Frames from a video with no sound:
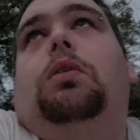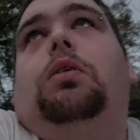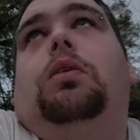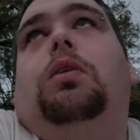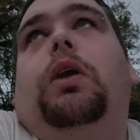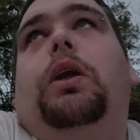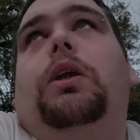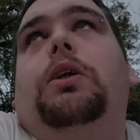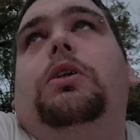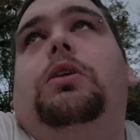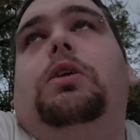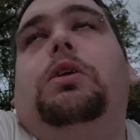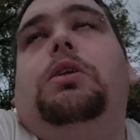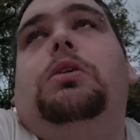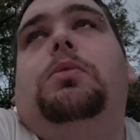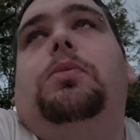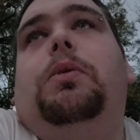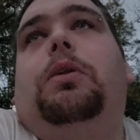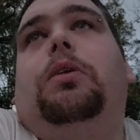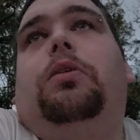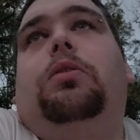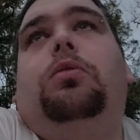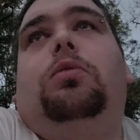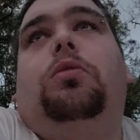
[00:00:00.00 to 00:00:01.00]
It's just
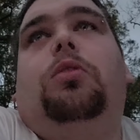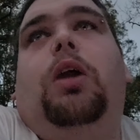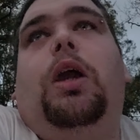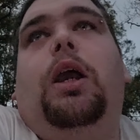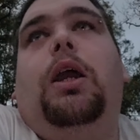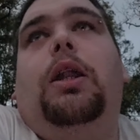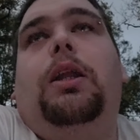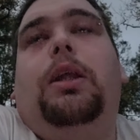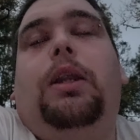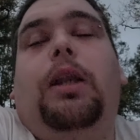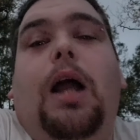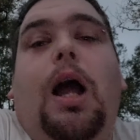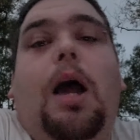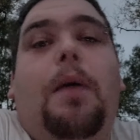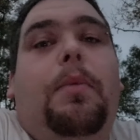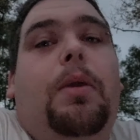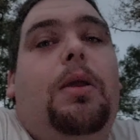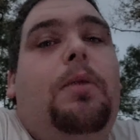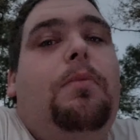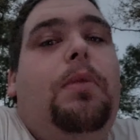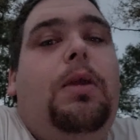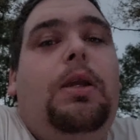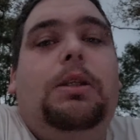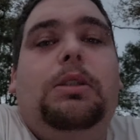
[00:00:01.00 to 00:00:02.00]
been raining and I've
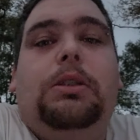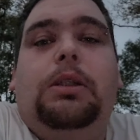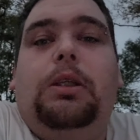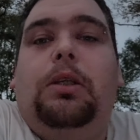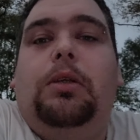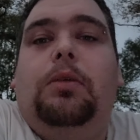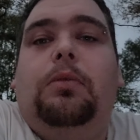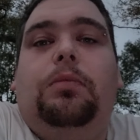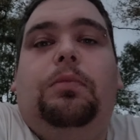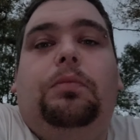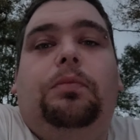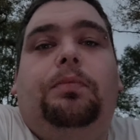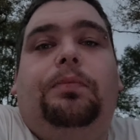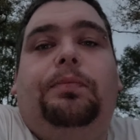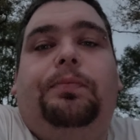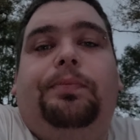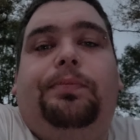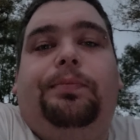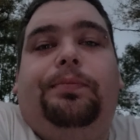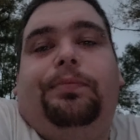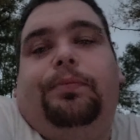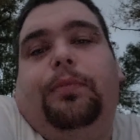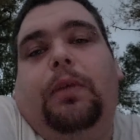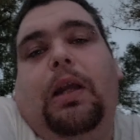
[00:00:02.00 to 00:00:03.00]
been busy.
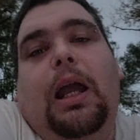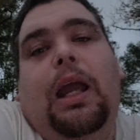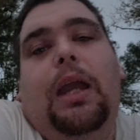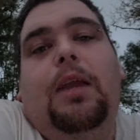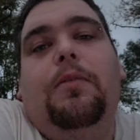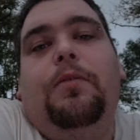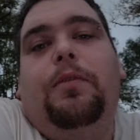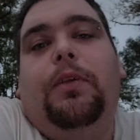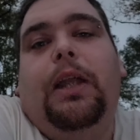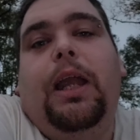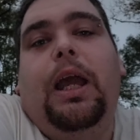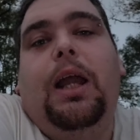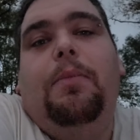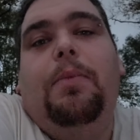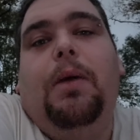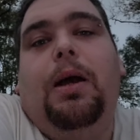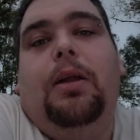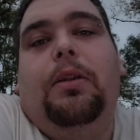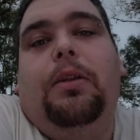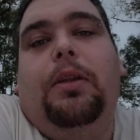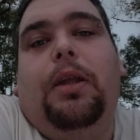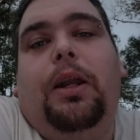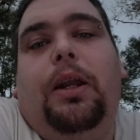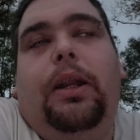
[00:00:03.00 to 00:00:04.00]
I hadn't forgot
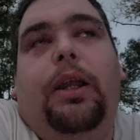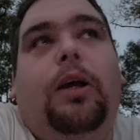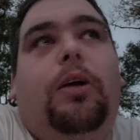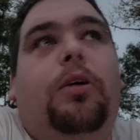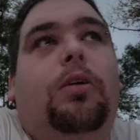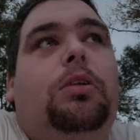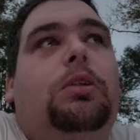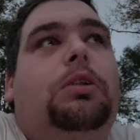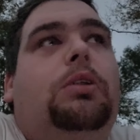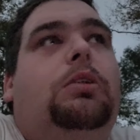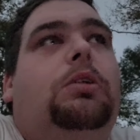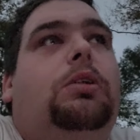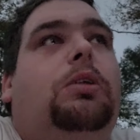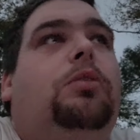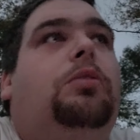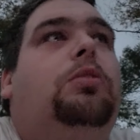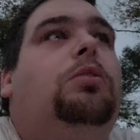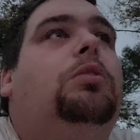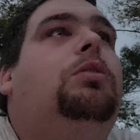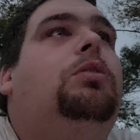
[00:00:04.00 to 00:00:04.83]
about none of y'all, so.